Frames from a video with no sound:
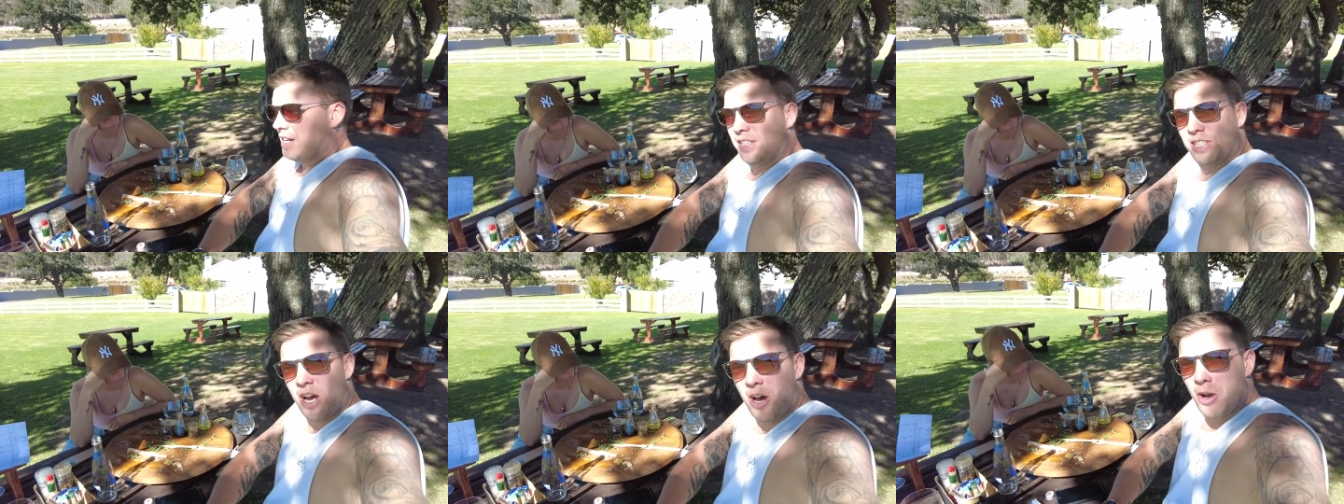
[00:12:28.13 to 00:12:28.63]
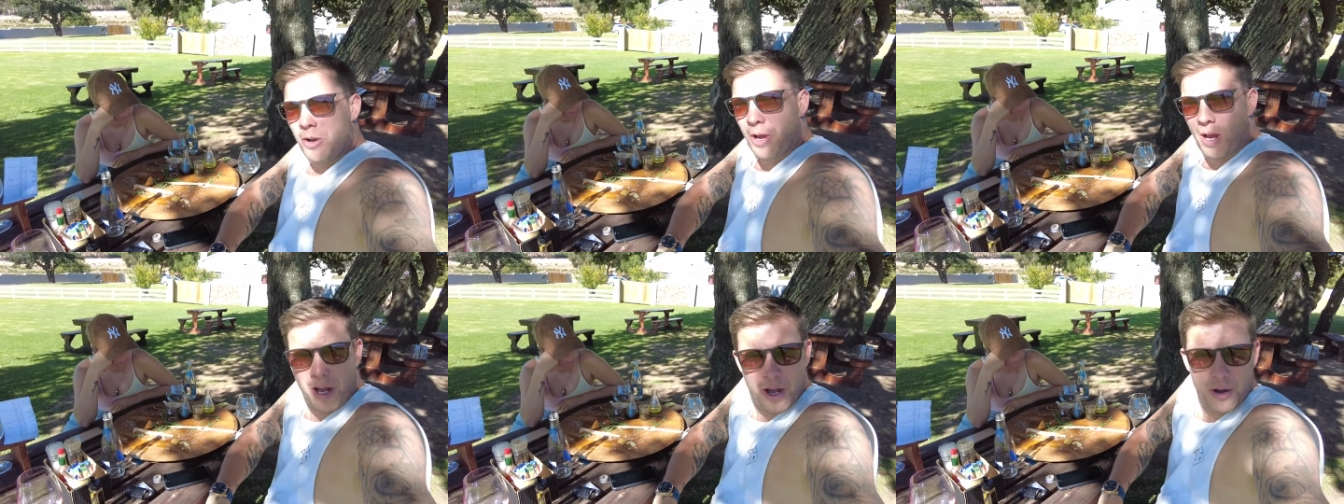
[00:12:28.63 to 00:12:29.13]
So,
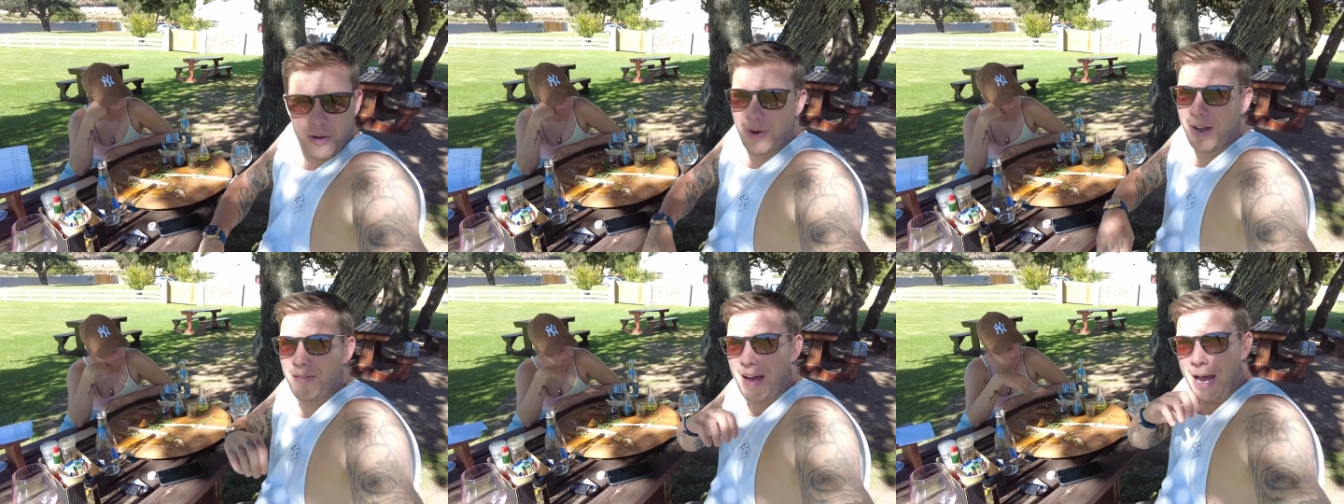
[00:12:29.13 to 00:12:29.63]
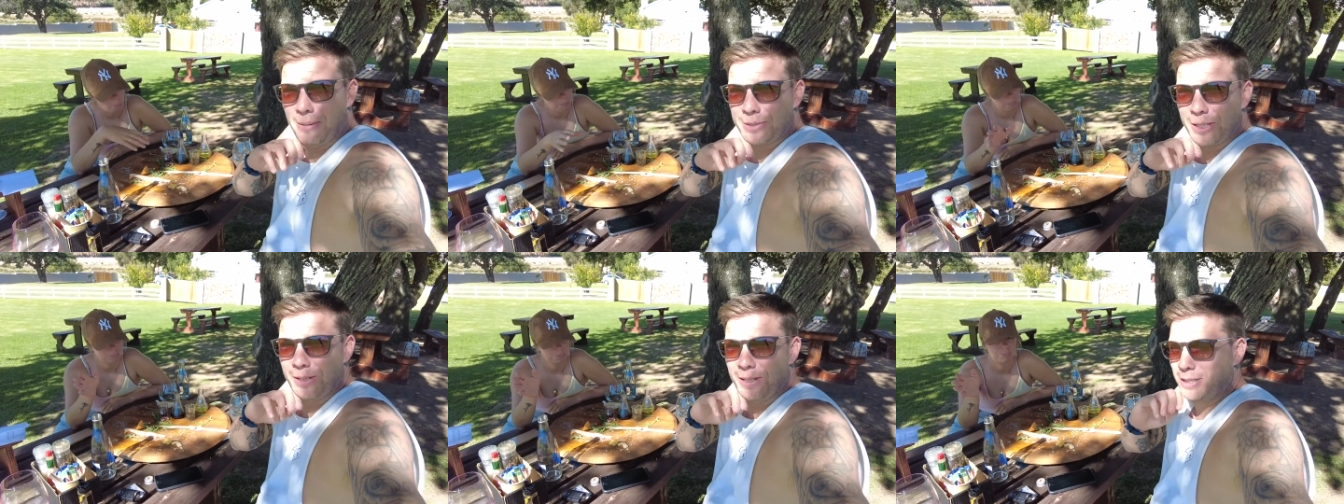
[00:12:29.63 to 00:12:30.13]
we have
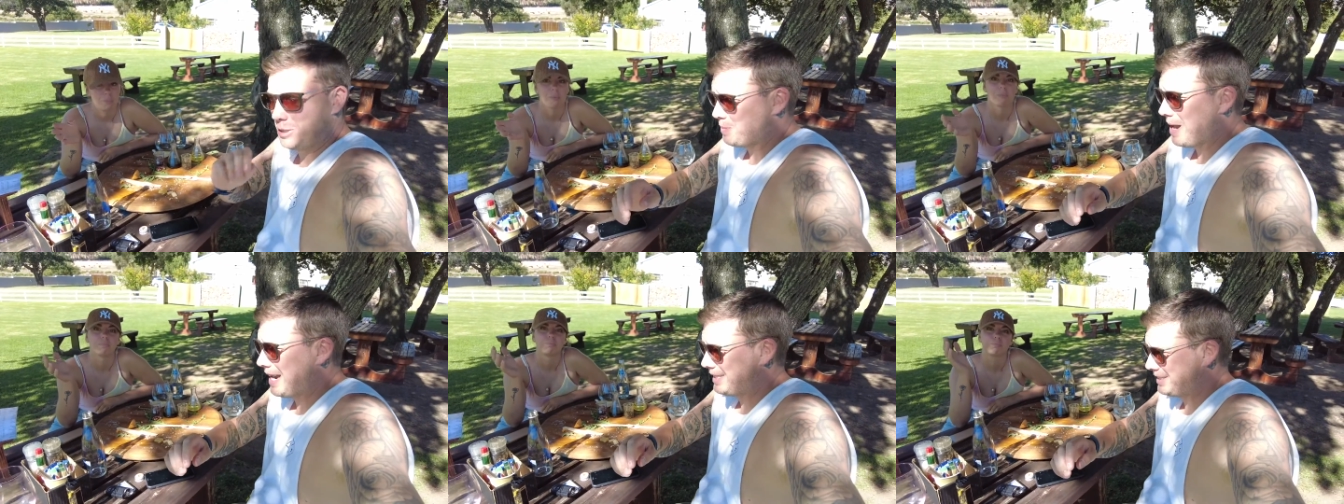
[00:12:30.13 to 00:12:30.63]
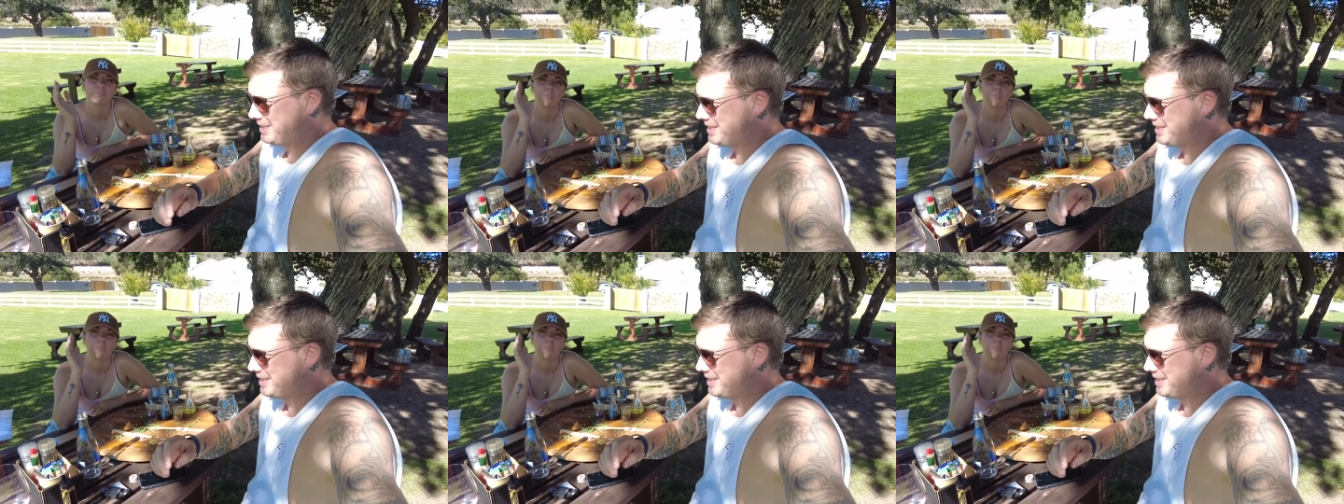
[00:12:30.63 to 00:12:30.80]
absolutely smashed.